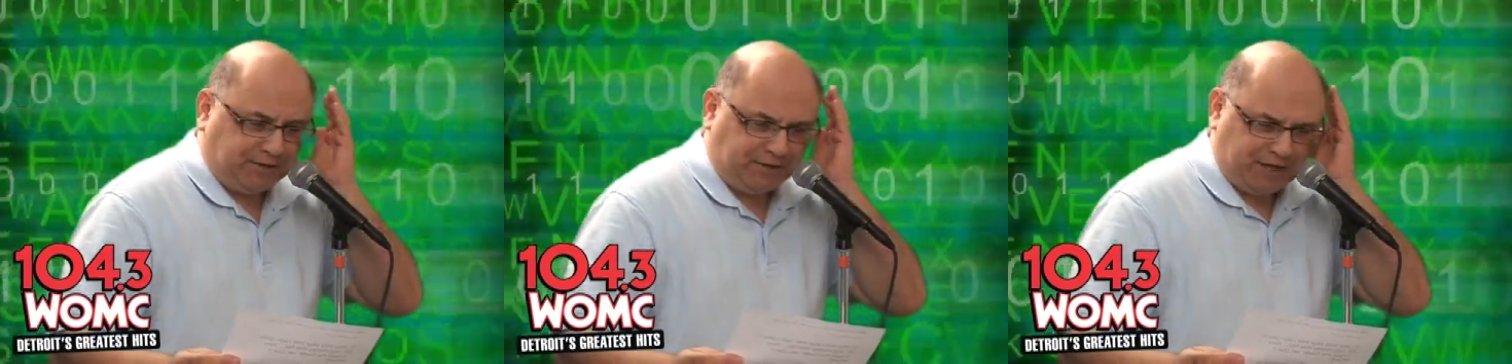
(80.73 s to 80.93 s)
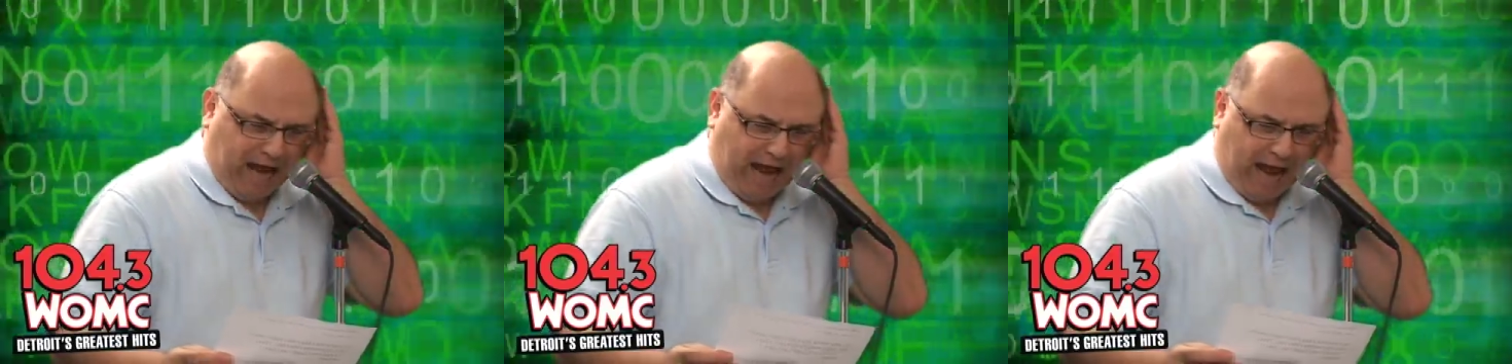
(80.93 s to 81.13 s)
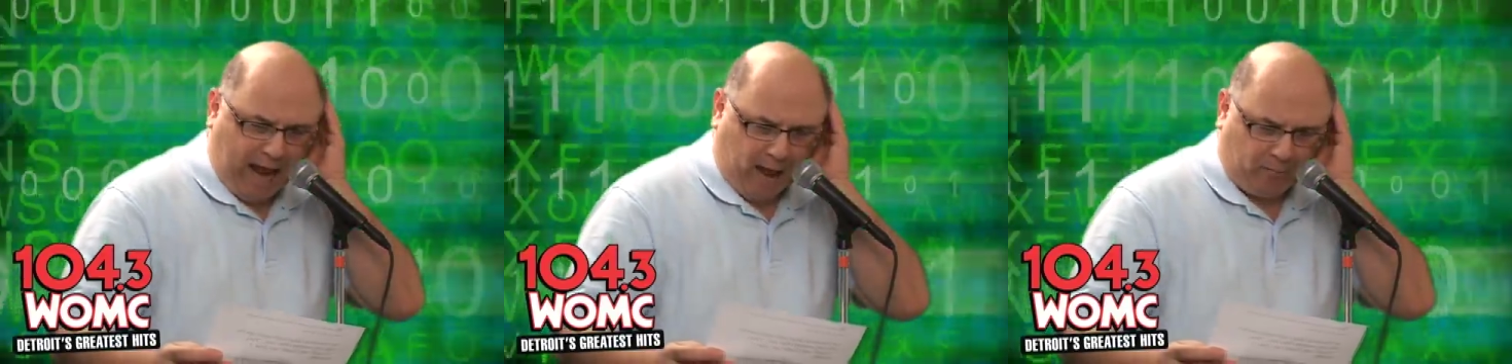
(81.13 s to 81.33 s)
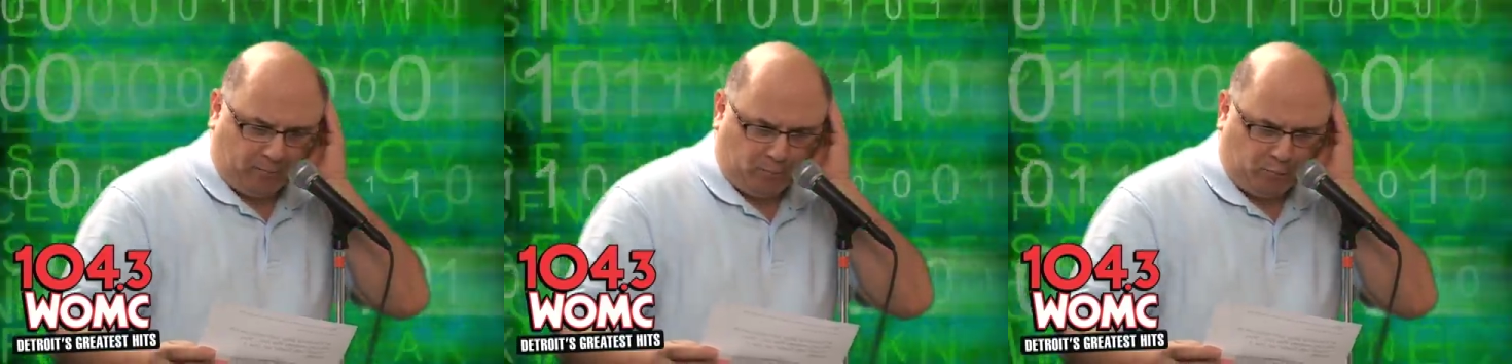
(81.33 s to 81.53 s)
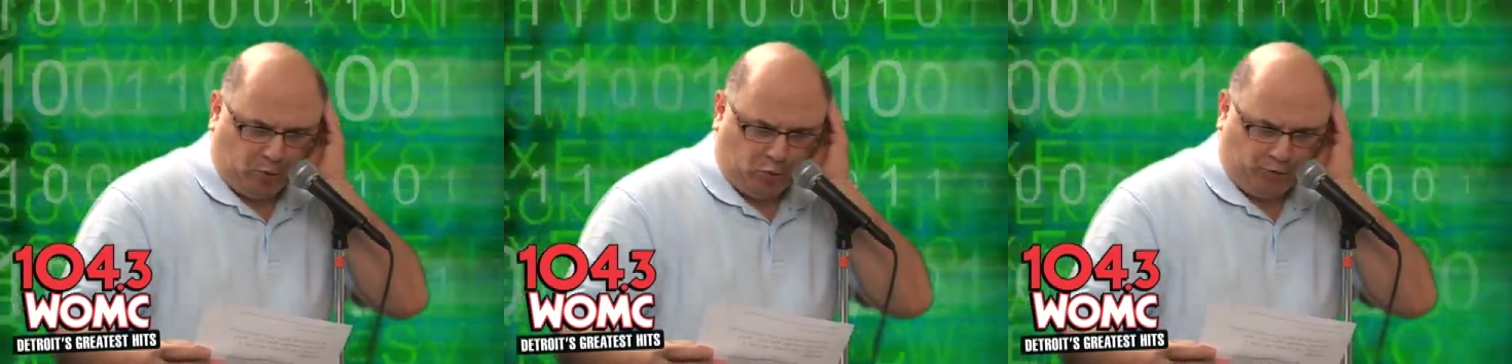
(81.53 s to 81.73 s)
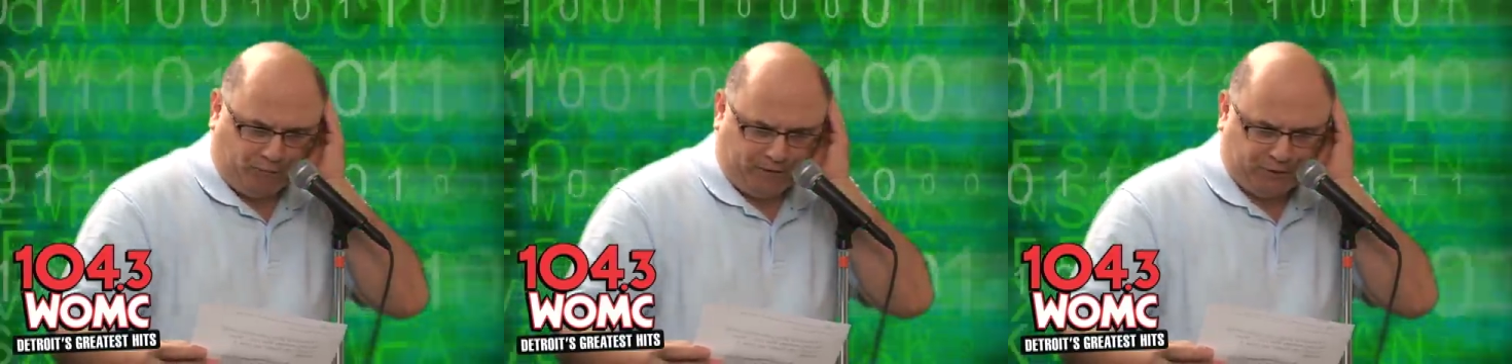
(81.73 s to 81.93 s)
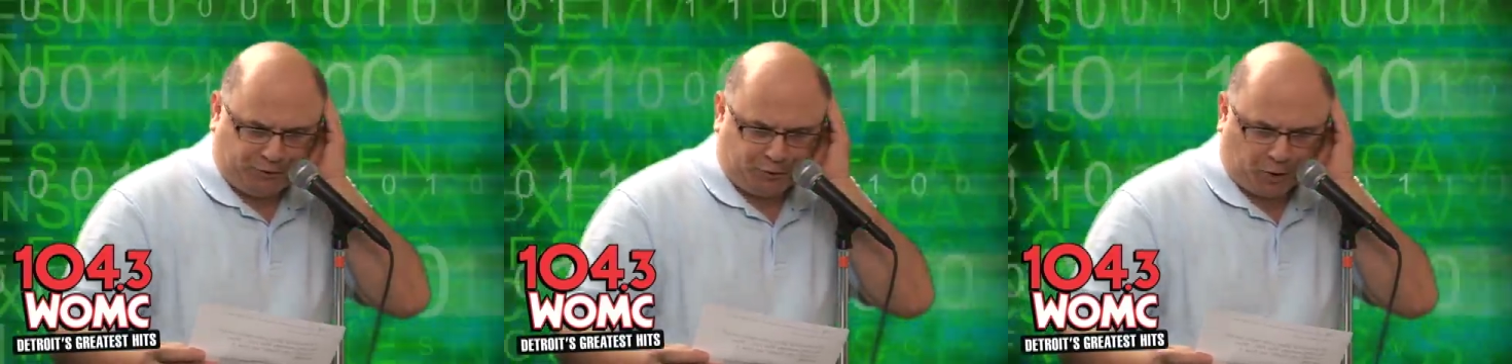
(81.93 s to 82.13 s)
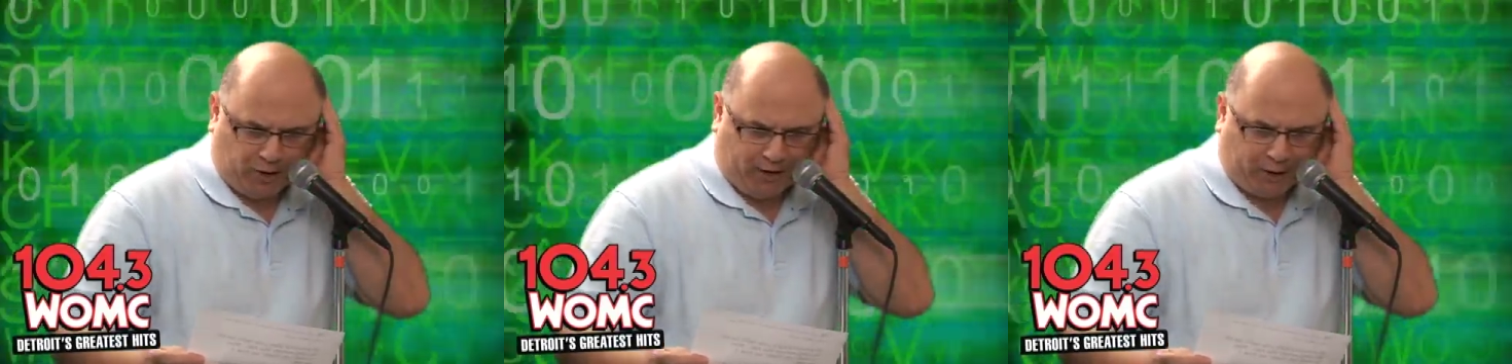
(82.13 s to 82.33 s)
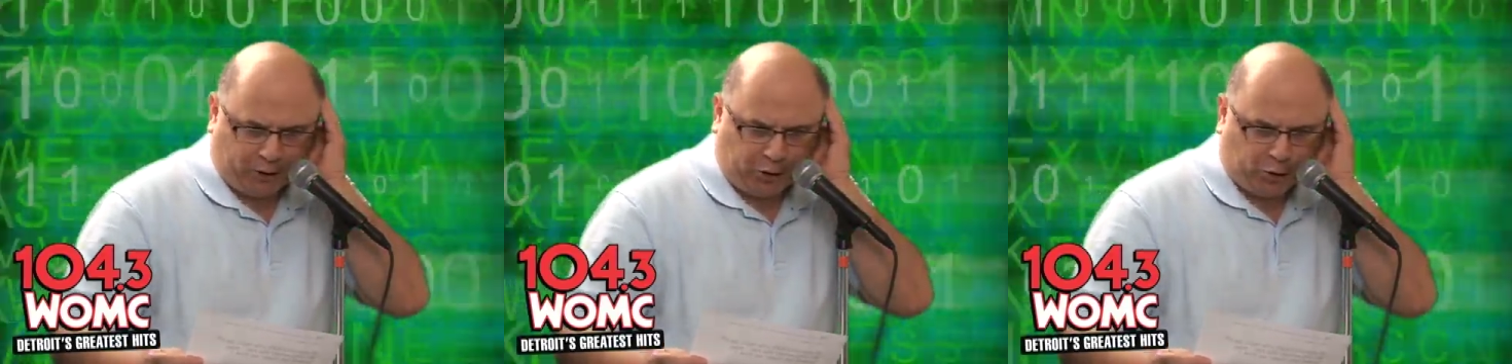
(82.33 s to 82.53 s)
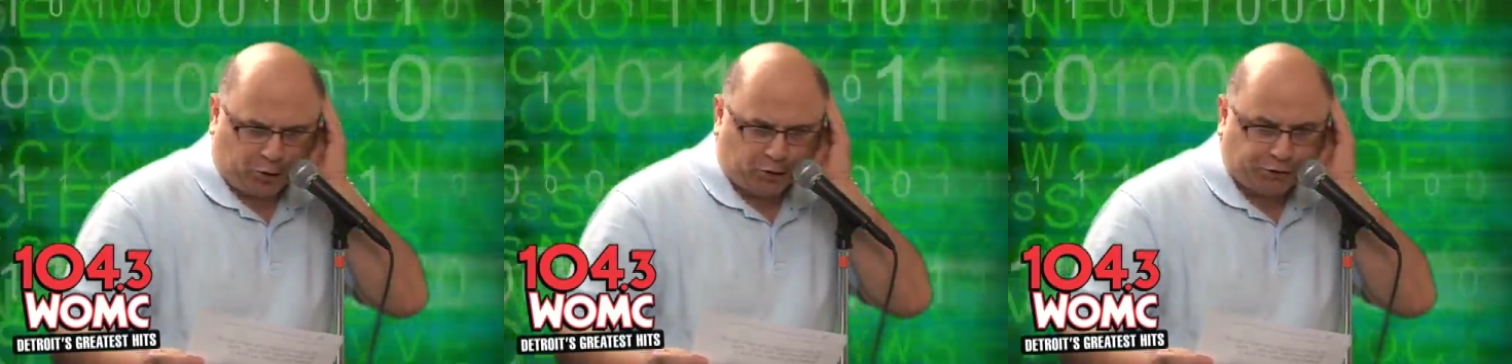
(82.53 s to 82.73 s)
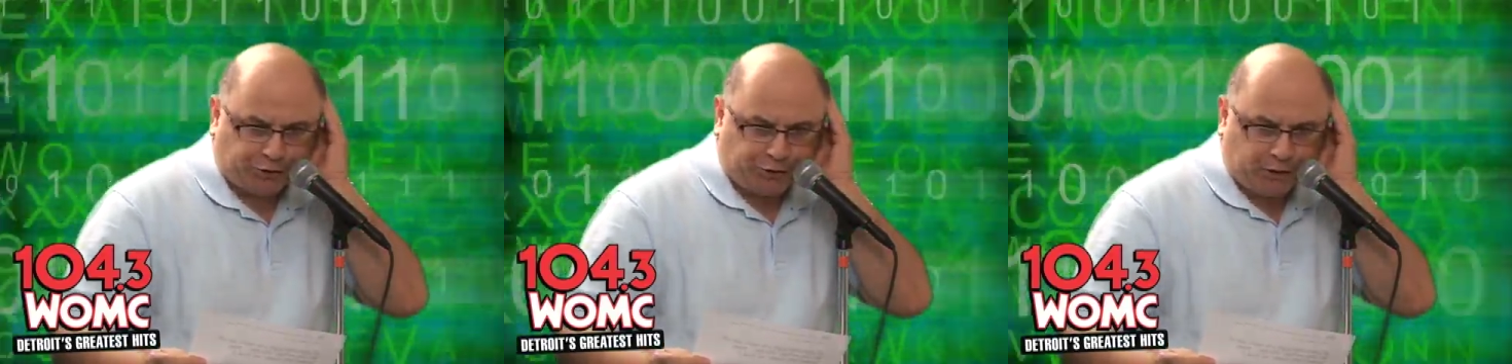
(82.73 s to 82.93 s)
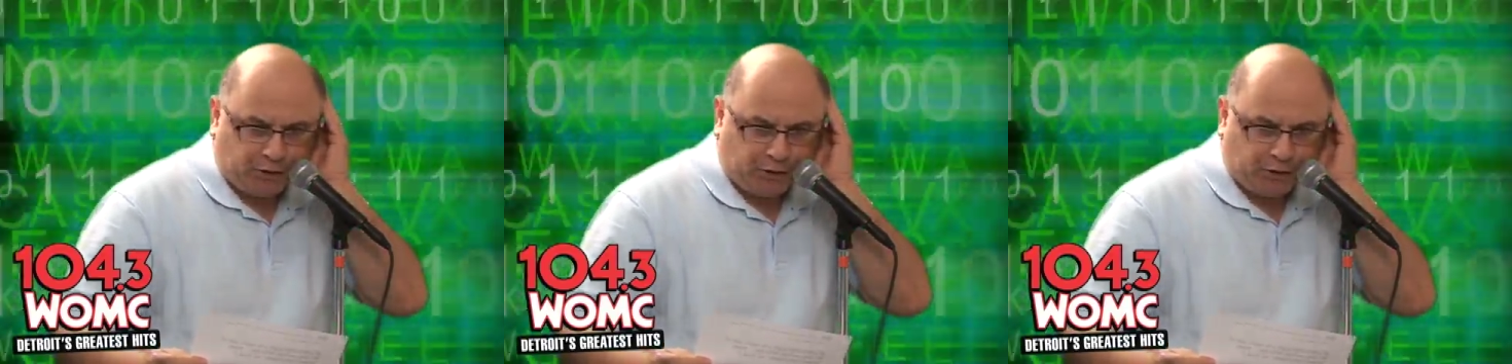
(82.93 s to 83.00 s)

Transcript: damn movie trailers.